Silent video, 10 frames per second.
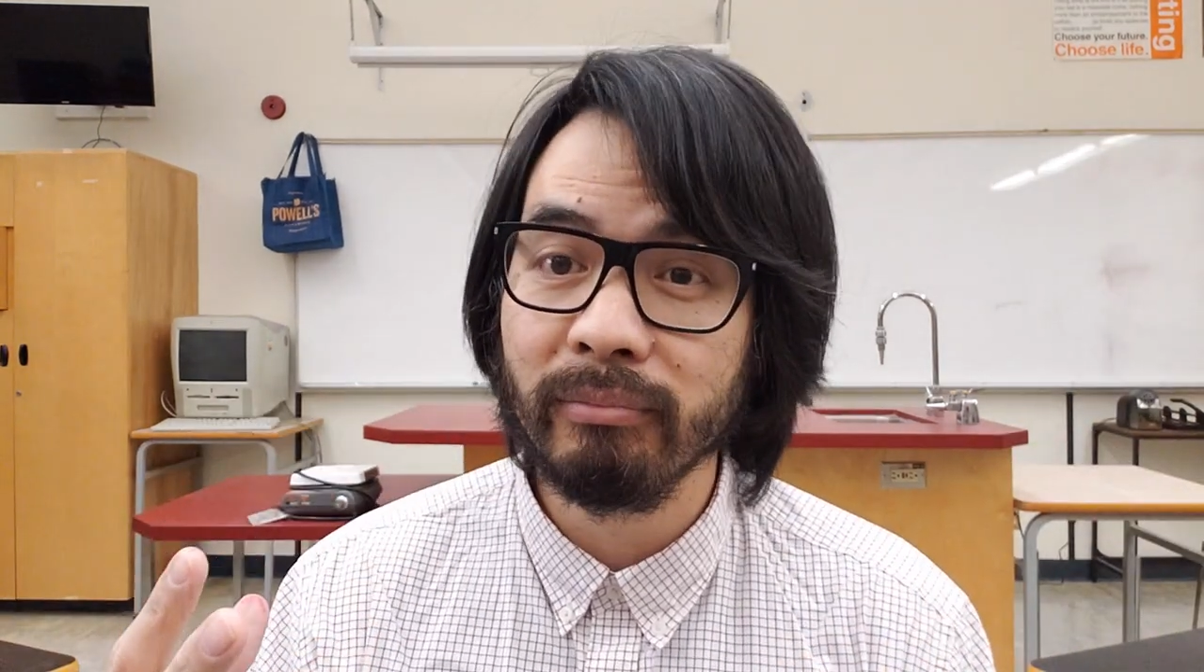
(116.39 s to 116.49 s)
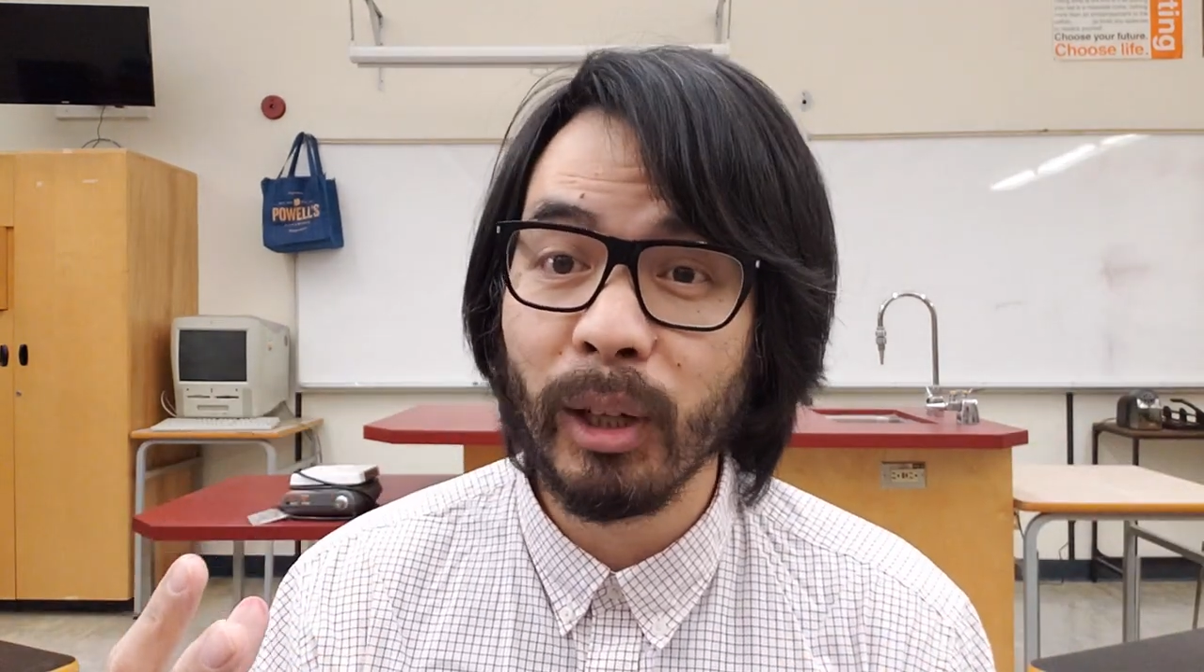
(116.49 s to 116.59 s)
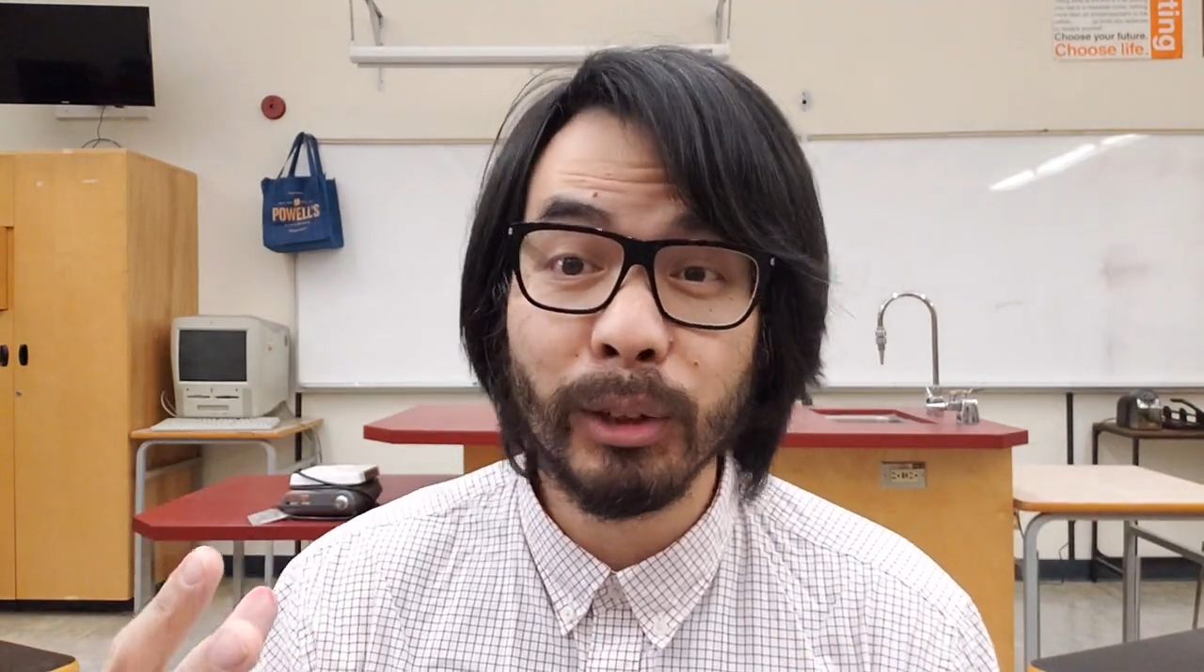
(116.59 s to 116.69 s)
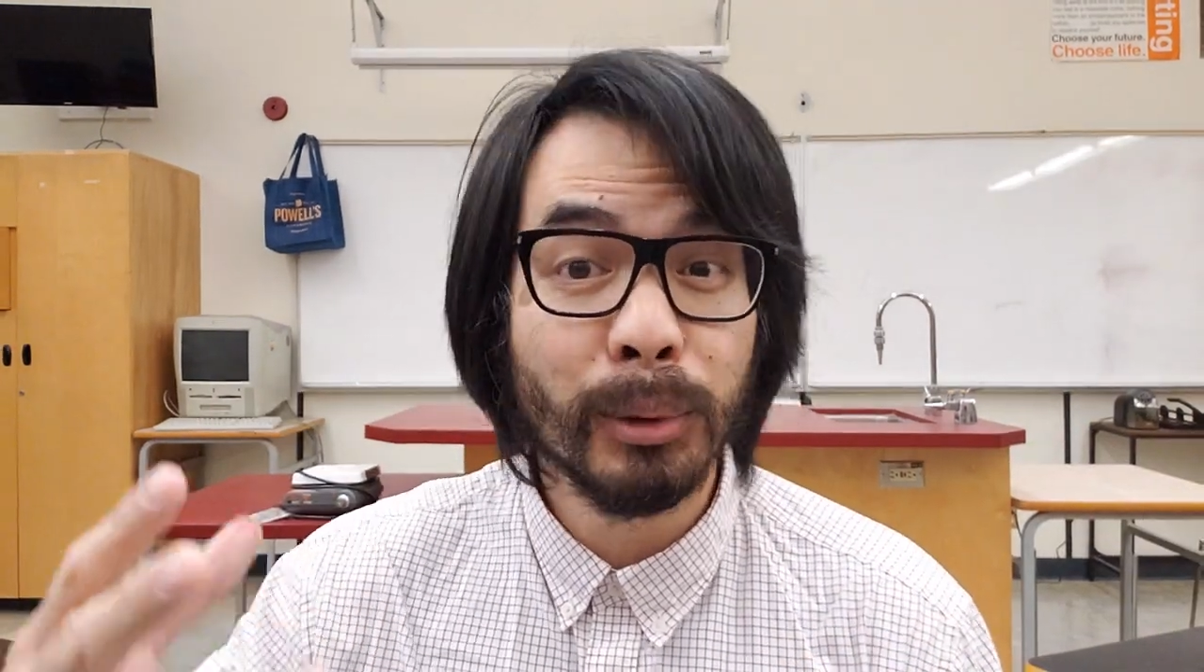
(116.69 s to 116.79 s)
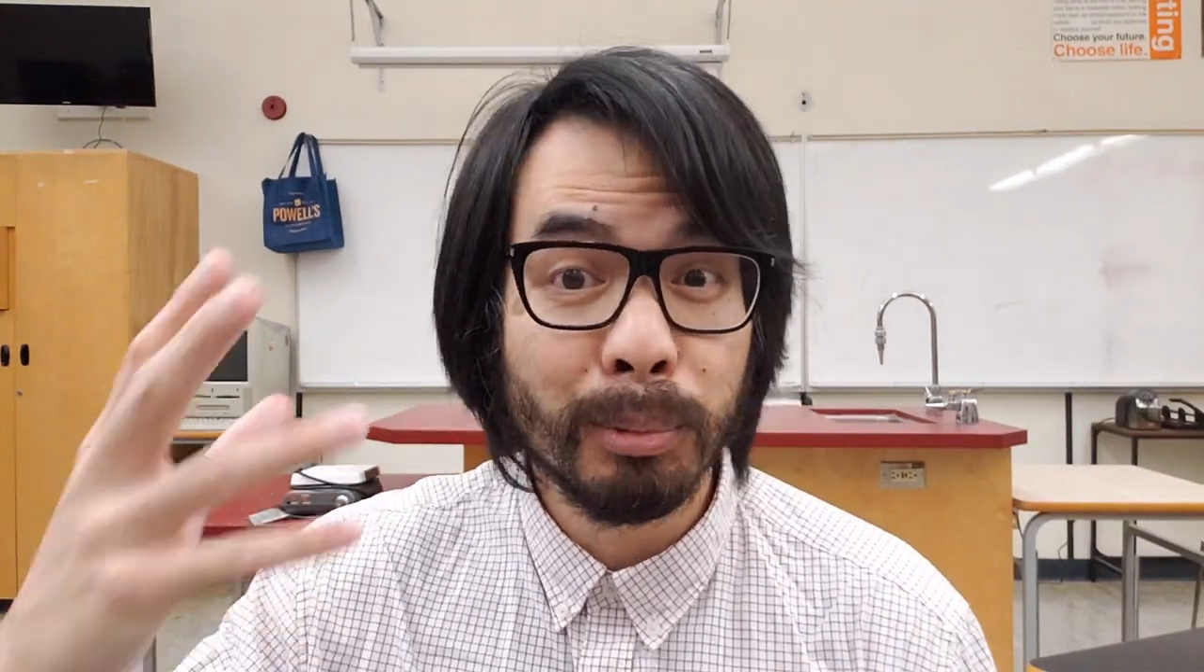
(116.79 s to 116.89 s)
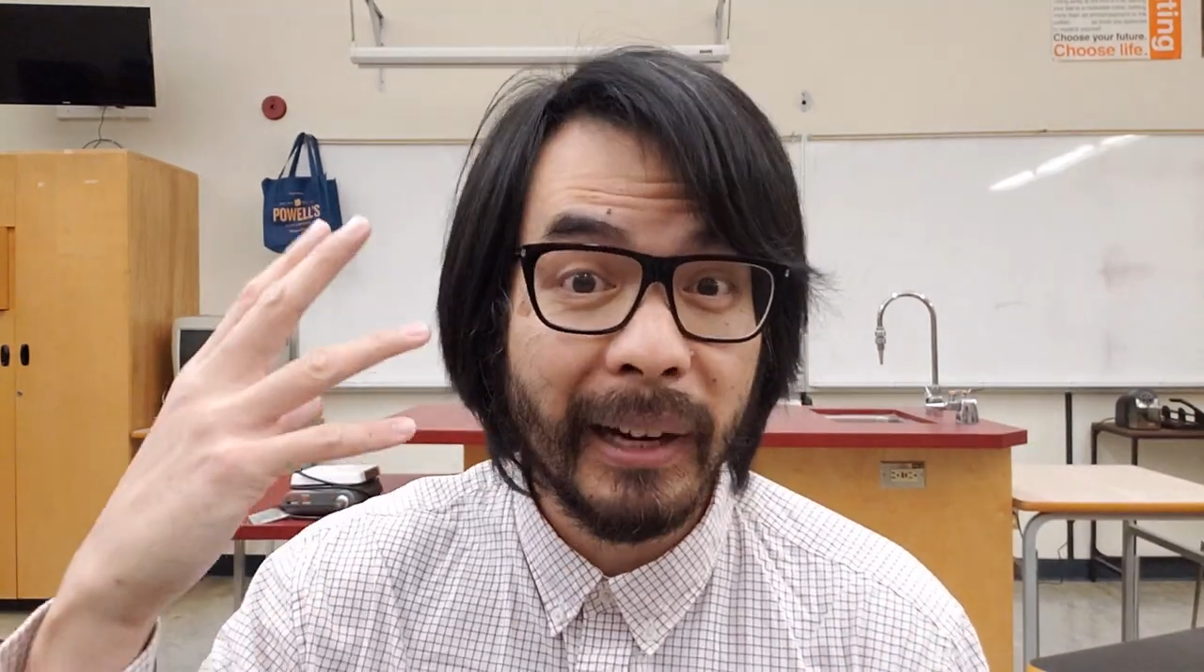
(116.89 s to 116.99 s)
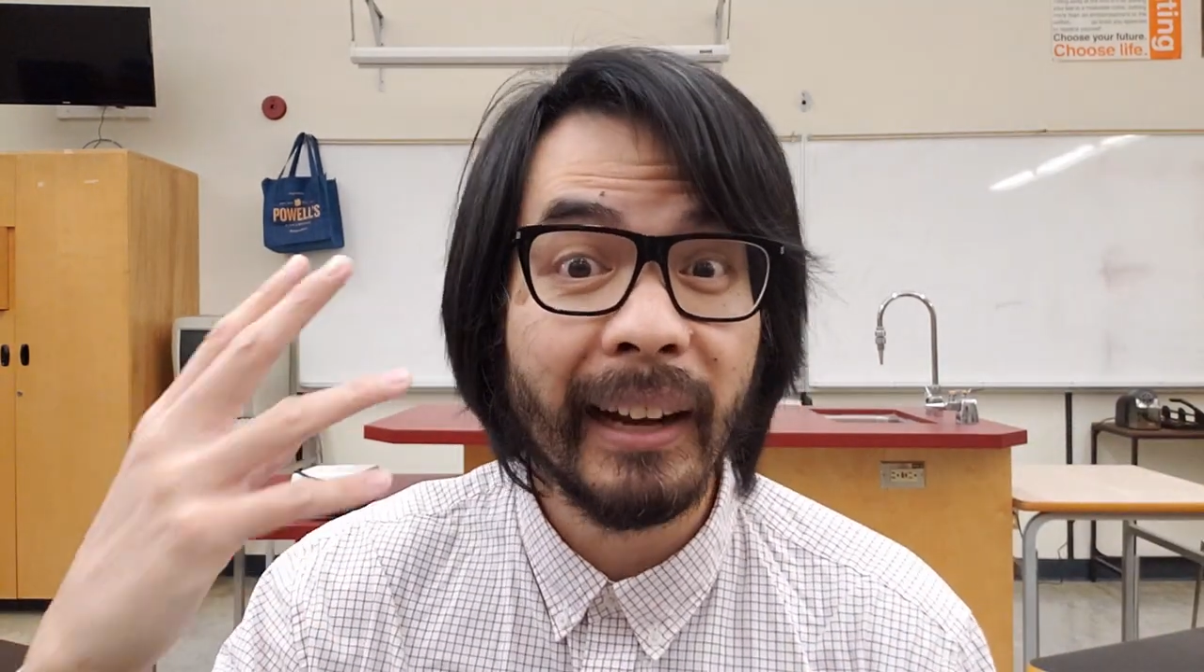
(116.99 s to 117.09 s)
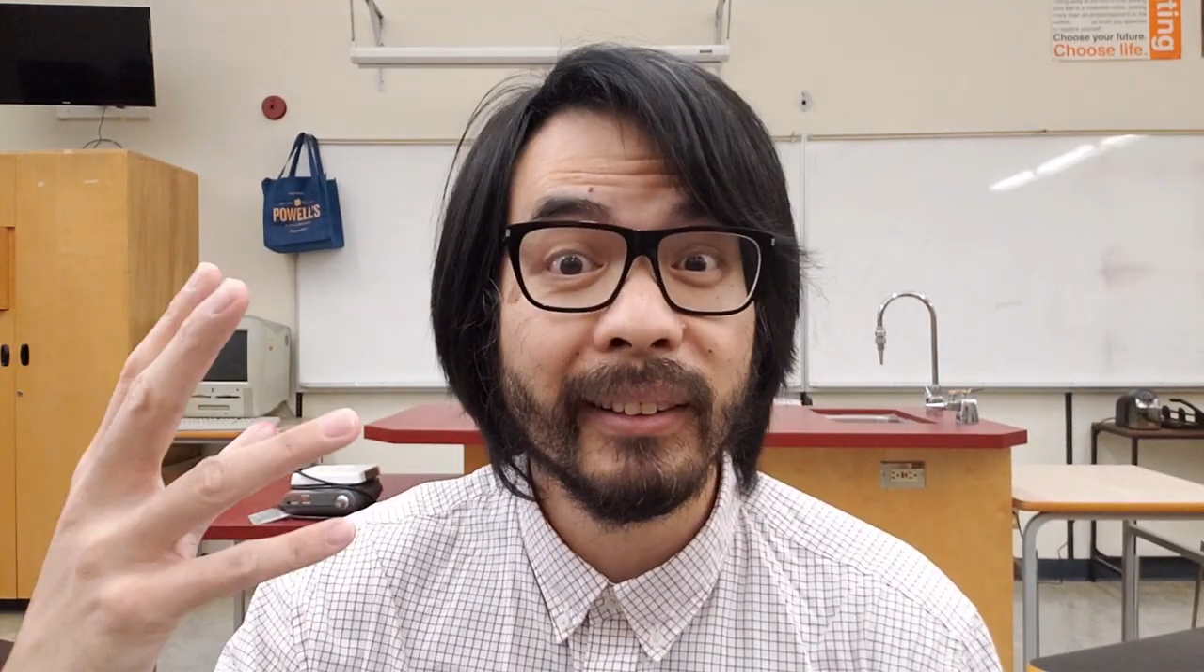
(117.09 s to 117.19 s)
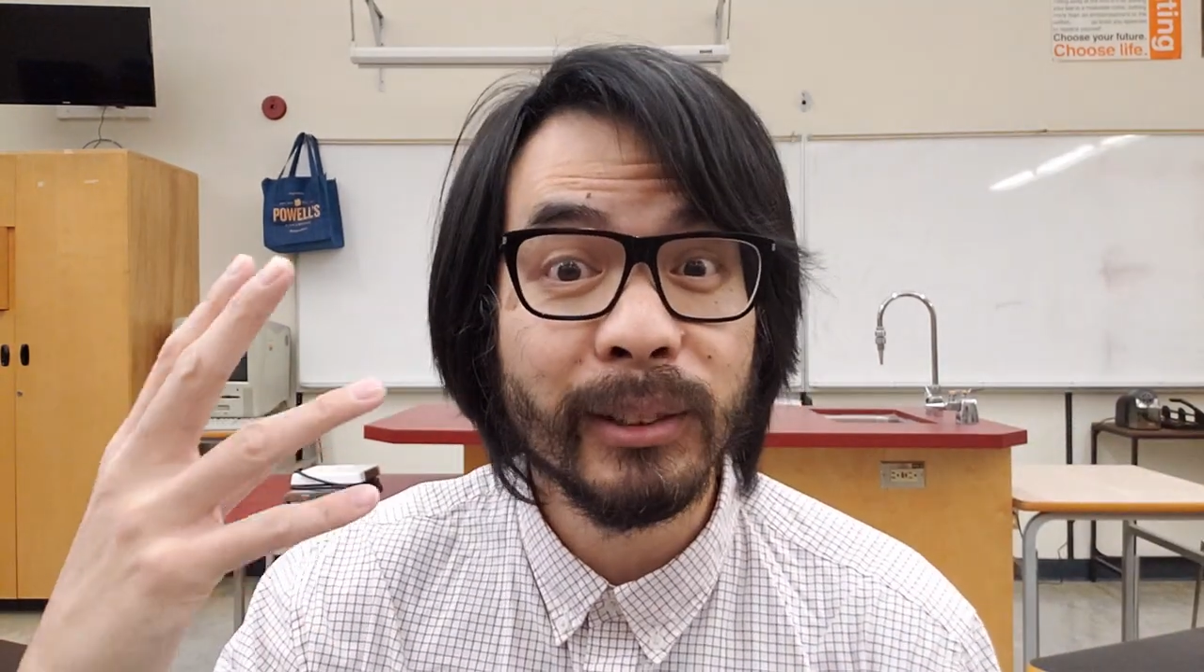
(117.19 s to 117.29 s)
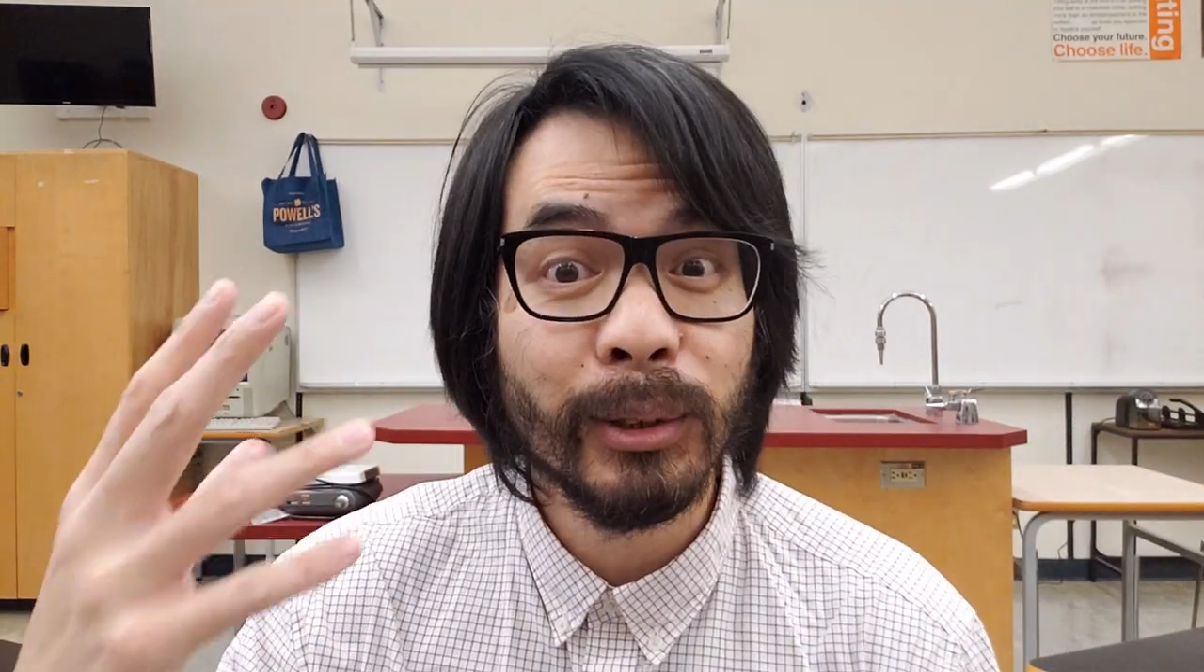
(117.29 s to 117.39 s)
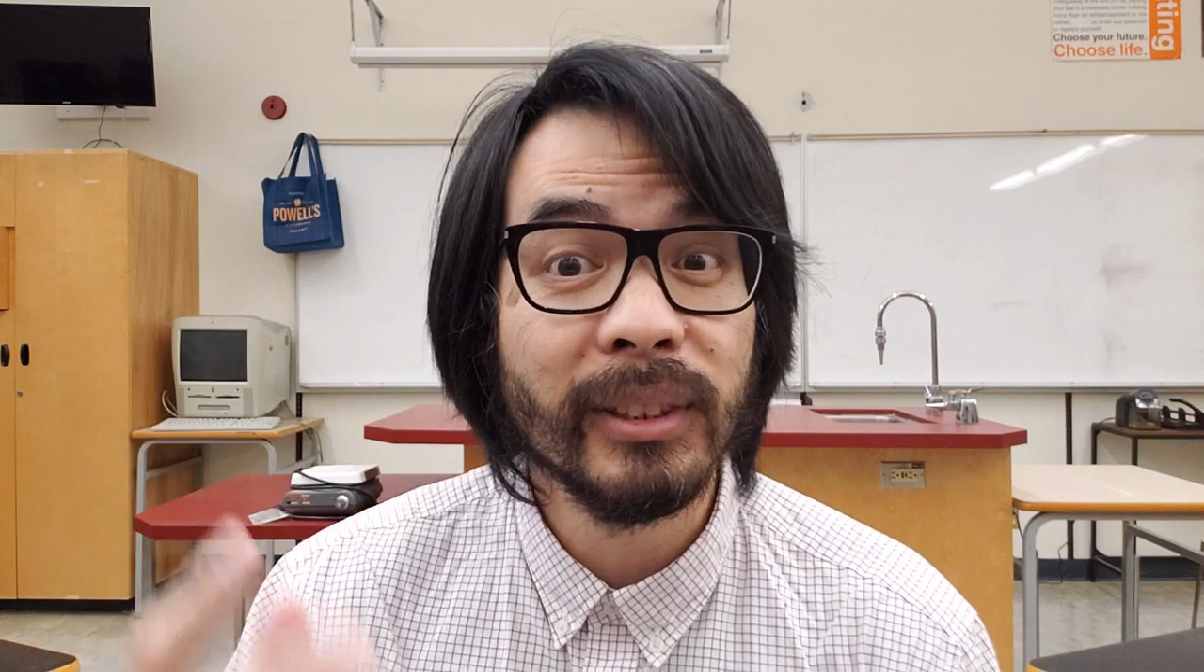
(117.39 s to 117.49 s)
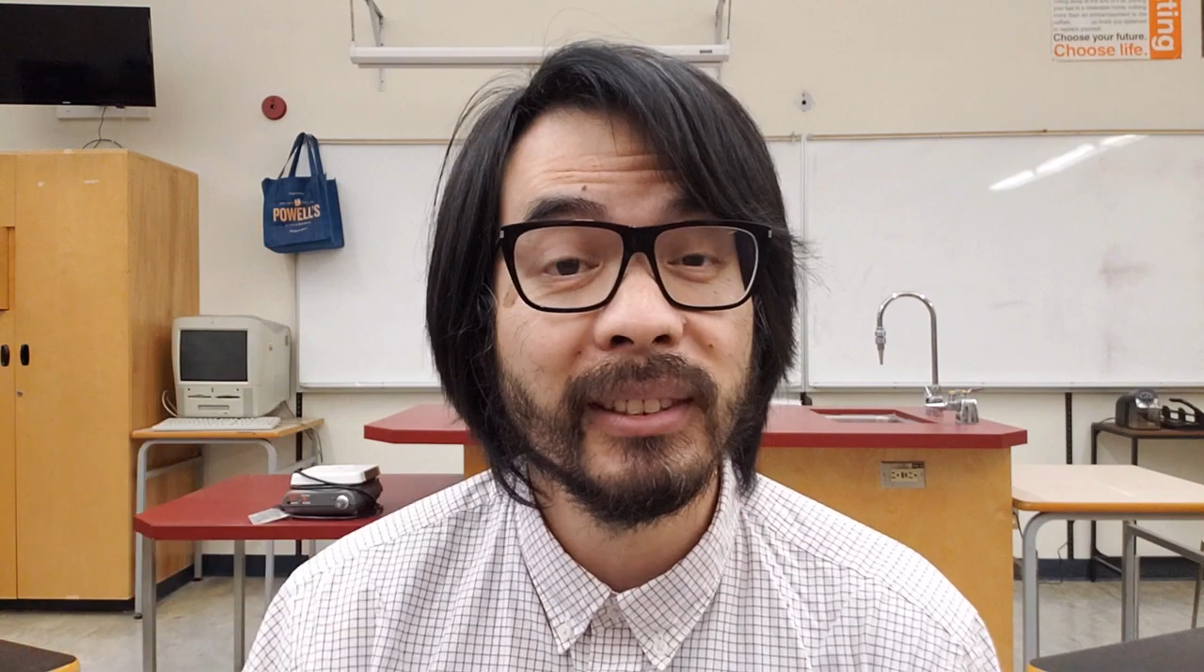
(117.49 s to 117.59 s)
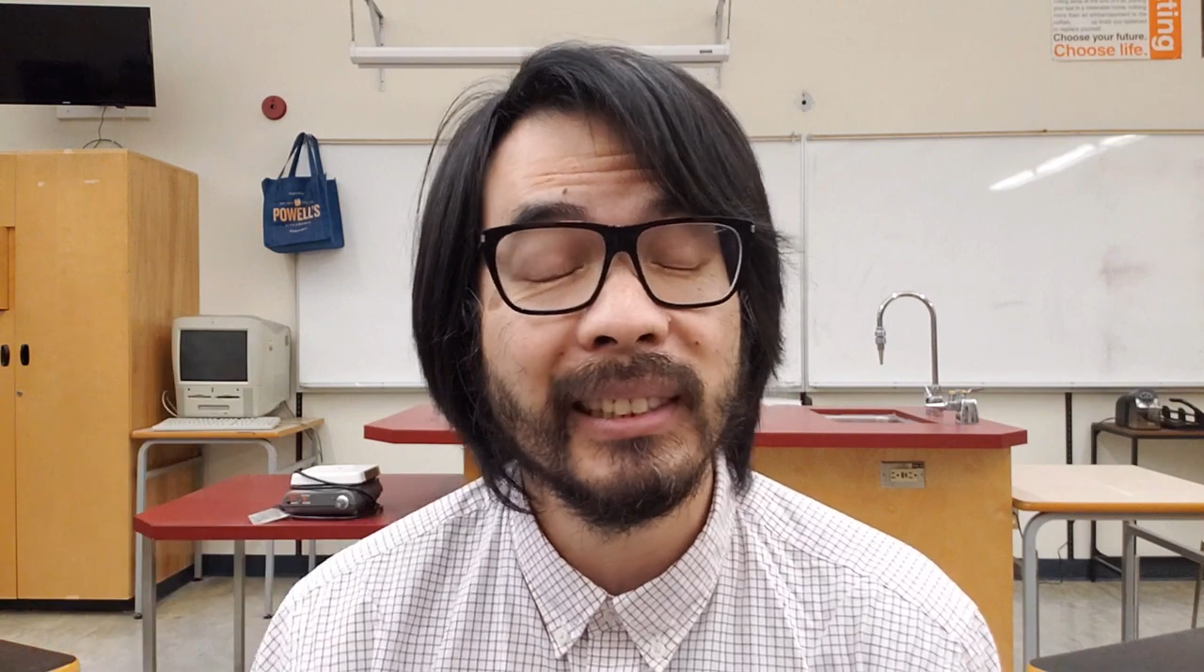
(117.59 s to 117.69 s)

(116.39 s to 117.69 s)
also practice using